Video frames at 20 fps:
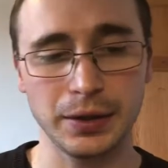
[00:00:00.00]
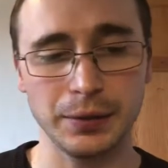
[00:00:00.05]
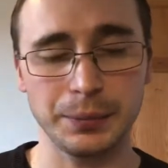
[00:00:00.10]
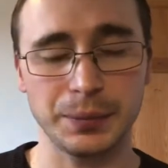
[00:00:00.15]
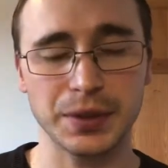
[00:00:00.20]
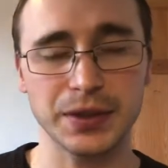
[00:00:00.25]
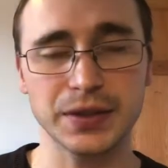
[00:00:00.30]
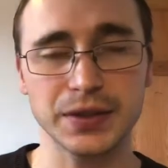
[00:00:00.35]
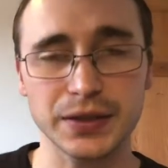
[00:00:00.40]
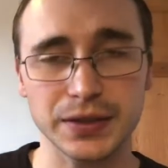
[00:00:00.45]

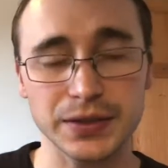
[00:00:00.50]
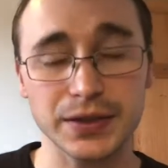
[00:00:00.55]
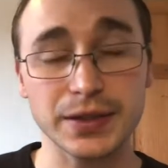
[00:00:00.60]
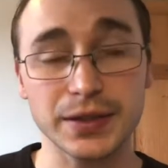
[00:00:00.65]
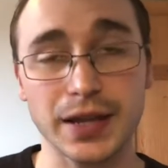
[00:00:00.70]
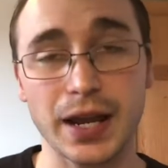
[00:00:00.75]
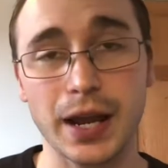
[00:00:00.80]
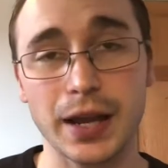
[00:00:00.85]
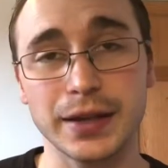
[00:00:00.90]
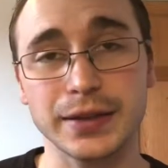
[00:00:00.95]
because it's,
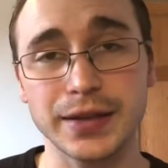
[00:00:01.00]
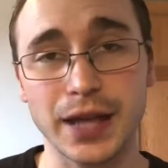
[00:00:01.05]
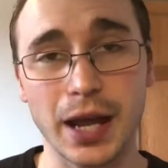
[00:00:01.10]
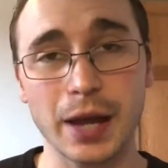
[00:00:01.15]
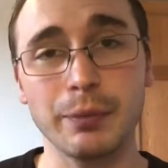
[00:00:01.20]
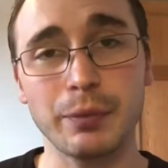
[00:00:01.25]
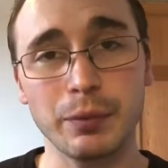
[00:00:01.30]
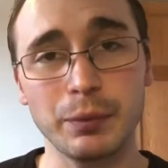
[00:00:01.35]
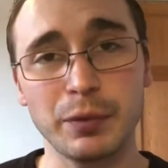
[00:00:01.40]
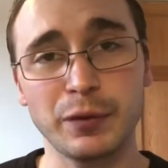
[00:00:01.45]
it's
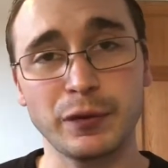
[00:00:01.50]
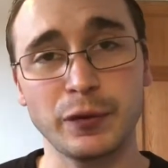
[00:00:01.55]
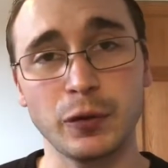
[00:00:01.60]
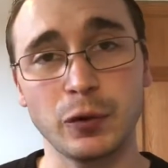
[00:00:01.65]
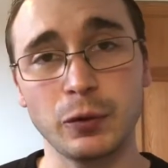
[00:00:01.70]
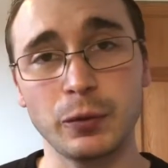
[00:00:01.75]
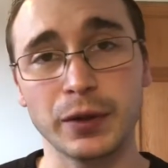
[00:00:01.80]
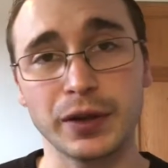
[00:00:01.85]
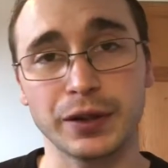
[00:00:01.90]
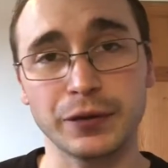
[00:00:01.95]
happened
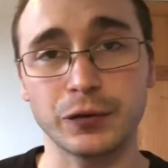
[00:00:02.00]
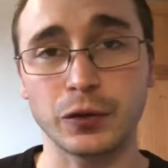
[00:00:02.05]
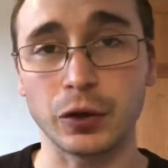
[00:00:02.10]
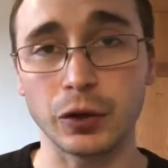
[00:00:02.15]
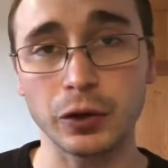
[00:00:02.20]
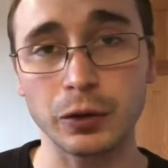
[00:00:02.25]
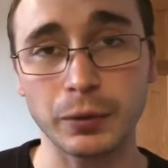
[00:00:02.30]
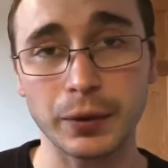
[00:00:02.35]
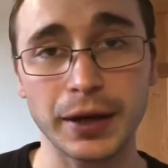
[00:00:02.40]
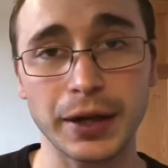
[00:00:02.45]
before where they've gone
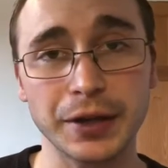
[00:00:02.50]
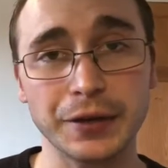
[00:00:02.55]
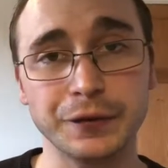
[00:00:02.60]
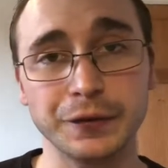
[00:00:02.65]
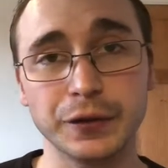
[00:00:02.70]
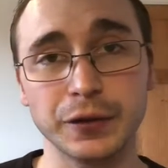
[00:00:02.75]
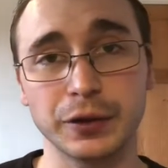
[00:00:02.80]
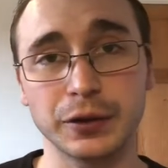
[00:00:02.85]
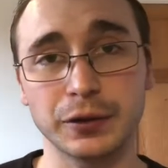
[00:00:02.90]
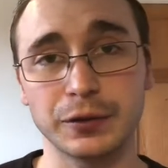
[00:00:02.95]
away
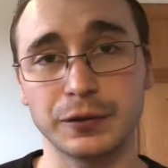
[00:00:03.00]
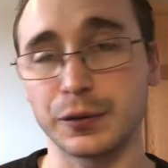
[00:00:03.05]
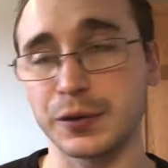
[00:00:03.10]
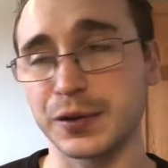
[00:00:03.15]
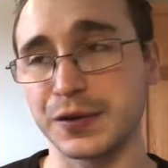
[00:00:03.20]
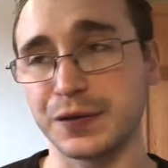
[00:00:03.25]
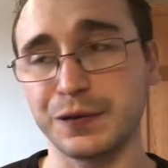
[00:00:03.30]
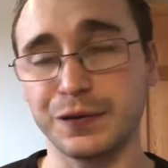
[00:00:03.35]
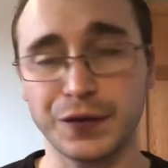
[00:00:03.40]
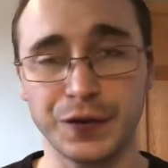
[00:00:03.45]
for
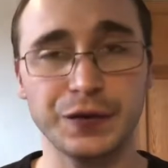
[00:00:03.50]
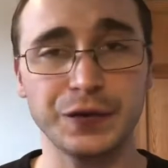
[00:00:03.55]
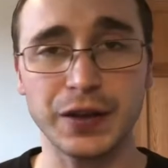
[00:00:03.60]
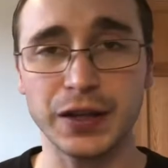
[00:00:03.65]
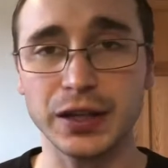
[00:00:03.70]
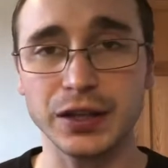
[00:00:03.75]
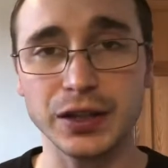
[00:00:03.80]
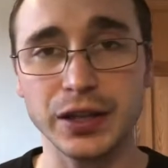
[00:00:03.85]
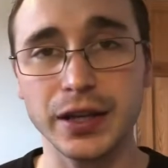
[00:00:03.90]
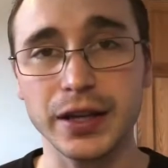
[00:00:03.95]
it
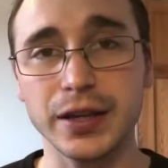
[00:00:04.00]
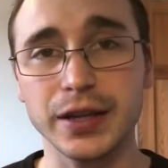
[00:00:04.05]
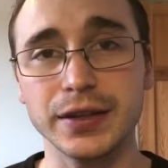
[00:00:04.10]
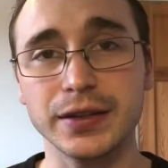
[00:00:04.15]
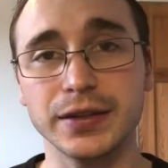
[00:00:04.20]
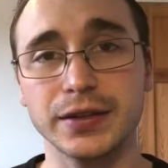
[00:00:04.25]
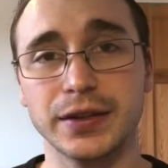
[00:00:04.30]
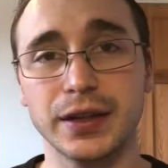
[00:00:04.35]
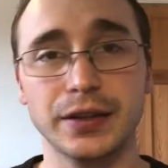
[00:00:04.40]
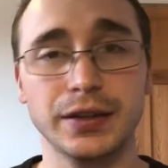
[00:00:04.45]
15
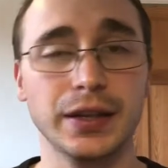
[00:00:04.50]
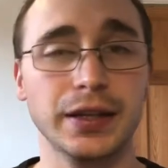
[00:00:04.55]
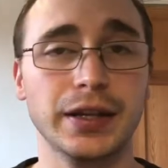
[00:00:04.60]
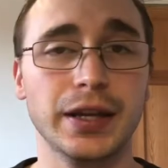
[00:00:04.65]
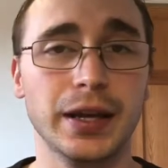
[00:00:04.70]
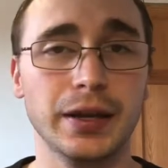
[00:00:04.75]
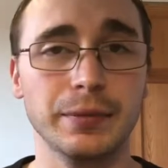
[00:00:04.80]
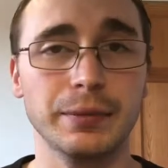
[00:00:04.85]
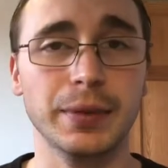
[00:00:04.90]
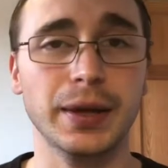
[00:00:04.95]
years then they
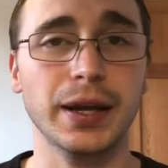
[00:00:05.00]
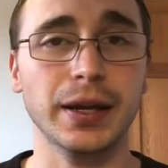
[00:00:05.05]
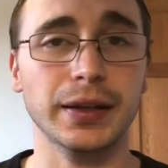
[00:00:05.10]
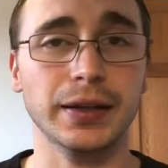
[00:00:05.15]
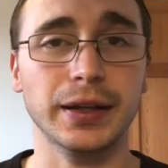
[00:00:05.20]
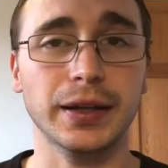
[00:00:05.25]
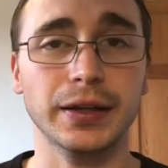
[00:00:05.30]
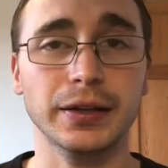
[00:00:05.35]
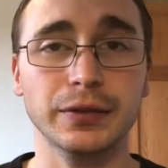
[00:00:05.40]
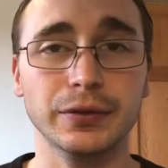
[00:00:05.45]
came back
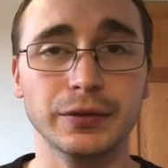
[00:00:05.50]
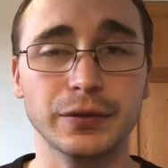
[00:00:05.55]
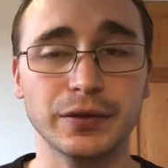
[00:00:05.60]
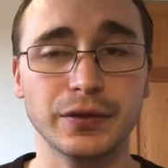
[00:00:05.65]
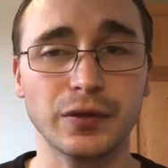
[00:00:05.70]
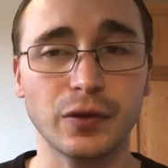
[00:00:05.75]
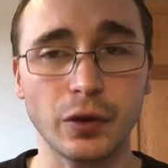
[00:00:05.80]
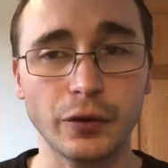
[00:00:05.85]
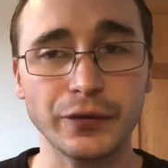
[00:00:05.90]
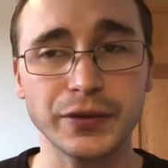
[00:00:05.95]
and
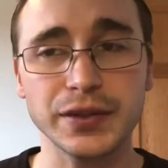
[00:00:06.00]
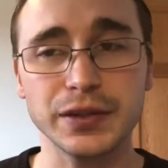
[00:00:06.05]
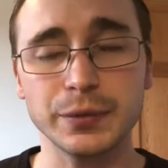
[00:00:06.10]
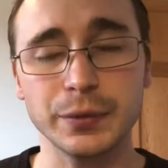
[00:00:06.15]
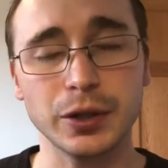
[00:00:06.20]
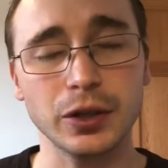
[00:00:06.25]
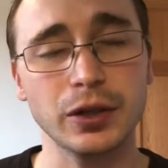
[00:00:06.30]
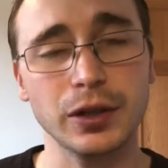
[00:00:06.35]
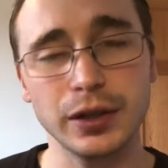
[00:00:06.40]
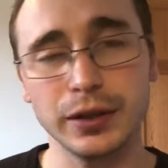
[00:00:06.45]
obviously we
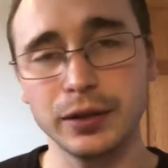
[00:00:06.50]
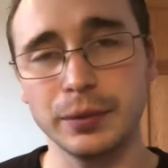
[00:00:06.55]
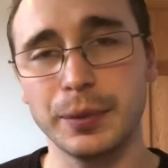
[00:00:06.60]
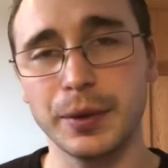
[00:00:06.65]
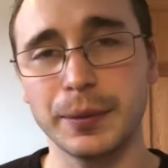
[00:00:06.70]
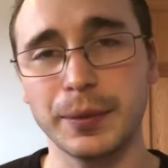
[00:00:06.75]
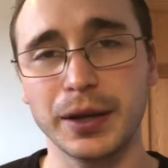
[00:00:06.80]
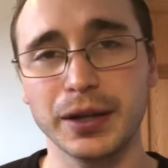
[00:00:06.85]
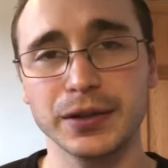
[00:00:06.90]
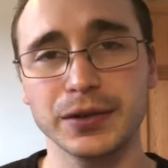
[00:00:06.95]
got a little bit
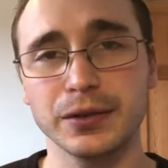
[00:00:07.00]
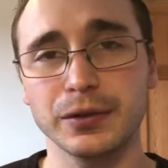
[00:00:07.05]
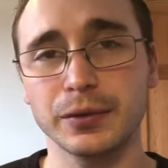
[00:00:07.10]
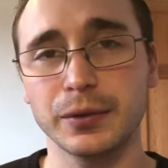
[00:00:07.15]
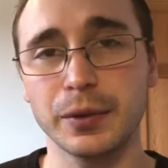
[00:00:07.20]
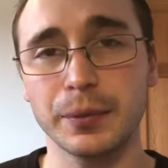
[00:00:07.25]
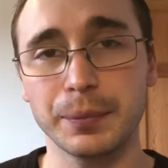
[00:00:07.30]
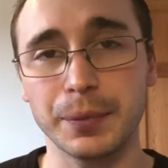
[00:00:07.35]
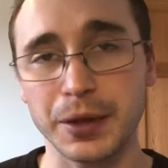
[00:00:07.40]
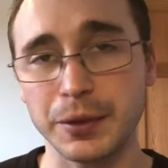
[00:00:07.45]
of
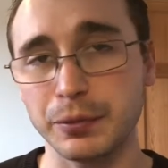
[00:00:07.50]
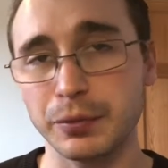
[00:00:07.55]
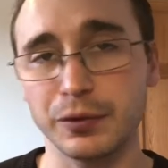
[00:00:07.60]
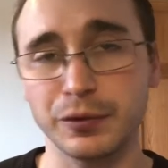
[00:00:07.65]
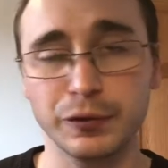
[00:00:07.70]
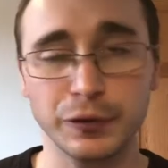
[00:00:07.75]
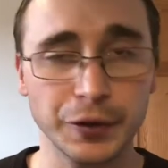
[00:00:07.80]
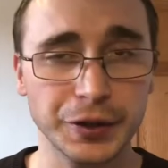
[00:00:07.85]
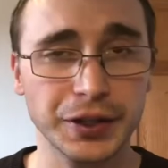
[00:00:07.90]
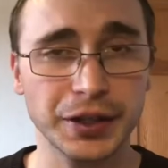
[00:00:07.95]
backstory people were
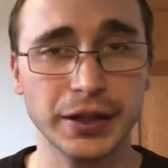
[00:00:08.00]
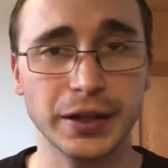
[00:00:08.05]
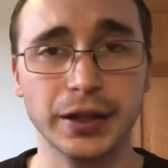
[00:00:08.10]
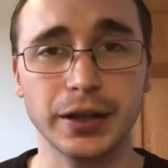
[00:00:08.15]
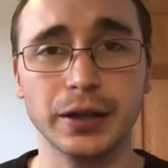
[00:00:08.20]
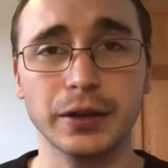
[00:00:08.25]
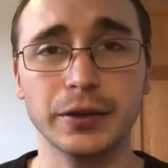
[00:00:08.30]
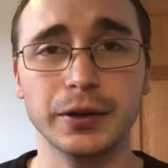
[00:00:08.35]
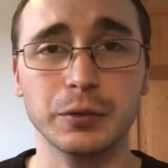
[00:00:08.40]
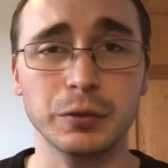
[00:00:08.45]
freaking
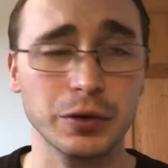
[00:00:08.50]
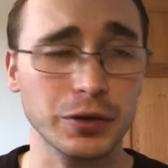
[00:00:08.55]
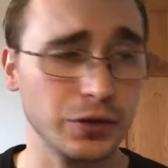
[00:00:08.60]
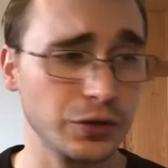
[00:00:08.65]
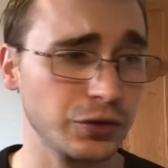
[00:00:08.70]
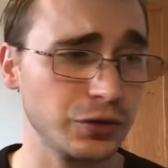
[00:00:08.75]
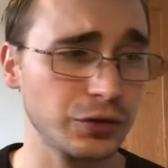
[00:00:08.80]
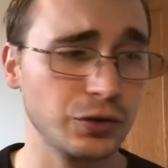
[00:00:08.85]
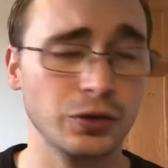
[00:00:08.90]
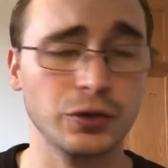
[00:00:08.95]
out they weren't too
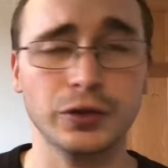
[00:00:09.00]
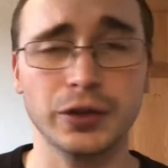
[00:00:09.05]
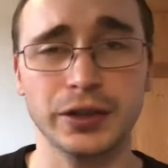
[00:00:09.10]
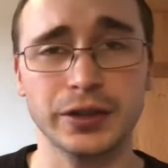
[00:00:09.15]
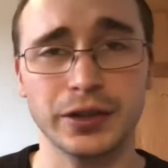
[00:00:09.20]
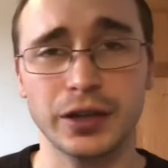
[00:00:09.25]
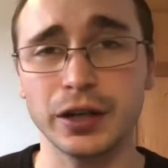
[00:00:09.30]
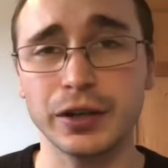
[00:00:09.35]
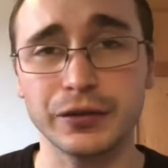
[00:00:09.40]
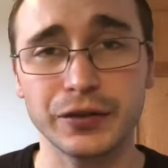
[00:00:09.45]
sure they'd
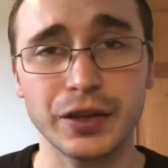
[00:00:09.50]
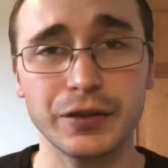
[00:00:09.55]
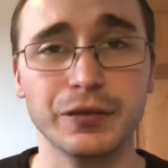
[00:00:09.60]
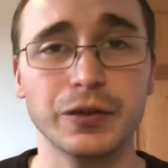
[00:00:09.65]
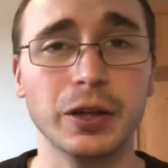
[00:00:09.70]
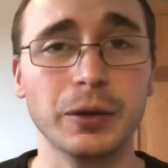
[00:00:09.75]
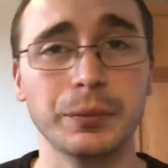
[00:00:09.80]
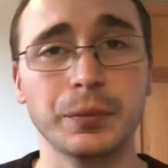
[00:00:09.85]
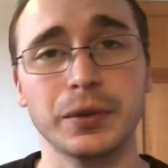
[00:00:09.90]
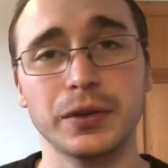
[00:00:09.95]
kind of given
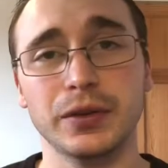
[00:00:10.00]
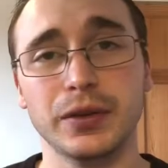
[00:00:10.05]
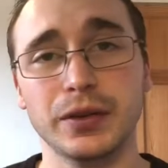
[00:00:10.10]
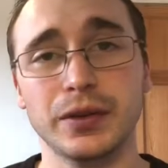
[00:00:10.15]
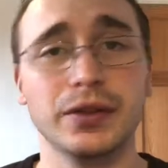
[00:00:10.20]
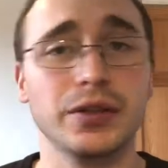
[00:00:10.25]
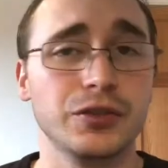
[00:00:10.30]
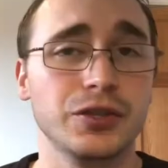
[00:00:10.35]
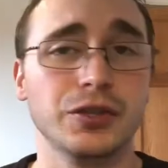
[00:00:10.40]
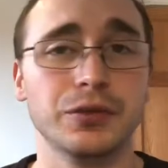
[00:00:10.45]
up and the,
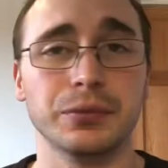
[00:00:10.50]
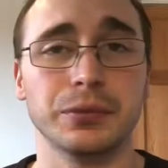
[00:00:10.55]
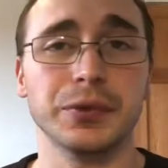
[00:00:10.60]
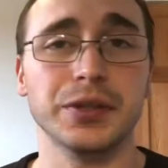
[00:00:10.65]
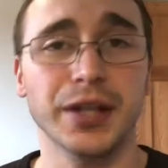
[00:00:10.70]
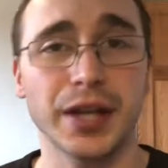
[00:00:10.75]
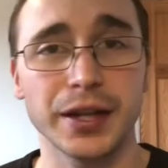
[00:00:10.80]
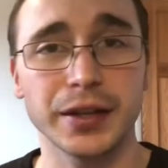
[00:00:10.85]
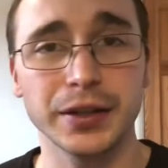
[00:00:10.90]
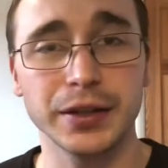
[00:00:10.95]
the children were
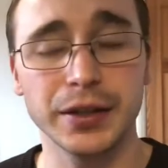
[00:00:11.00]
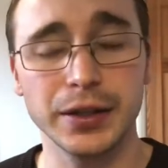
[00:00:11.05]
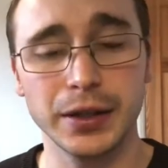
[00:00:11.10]
dead